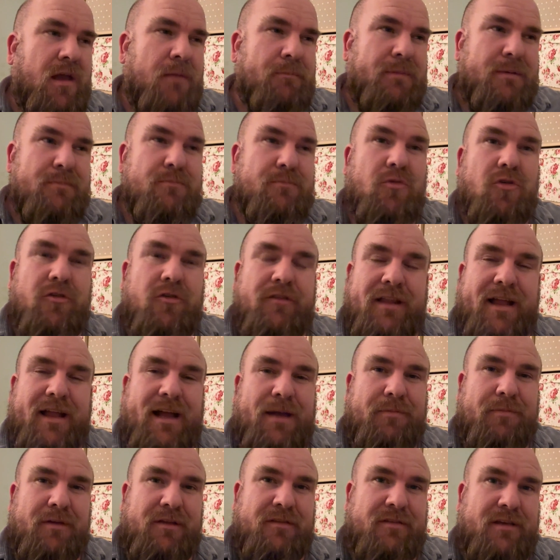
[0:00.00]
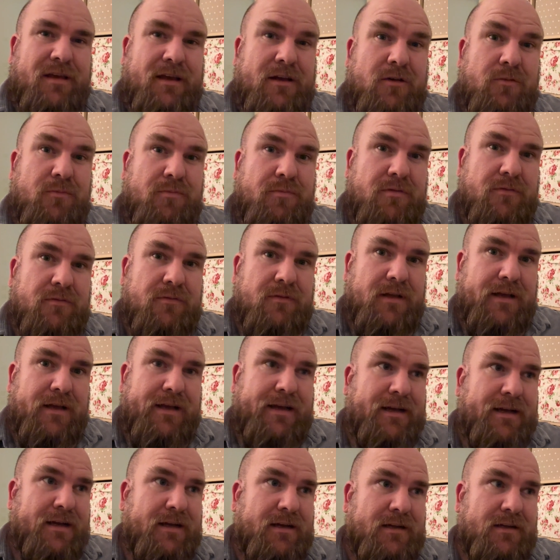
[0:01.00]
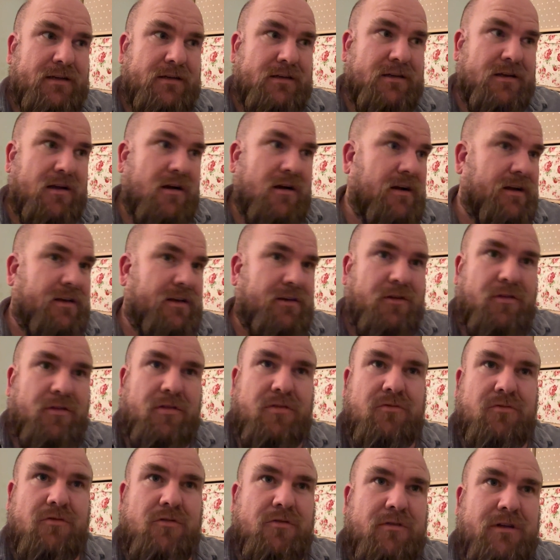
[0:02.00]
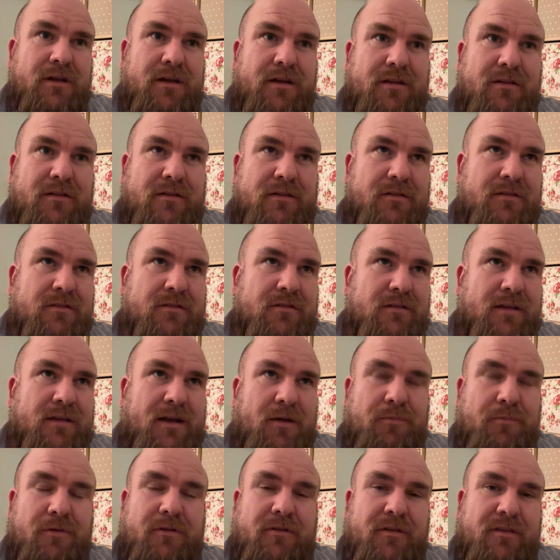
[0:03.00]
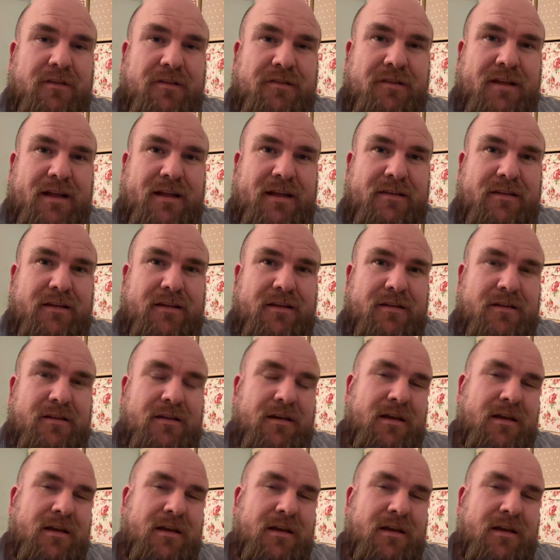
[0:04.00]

Be more than happy to help, guide you through it, help you understand it.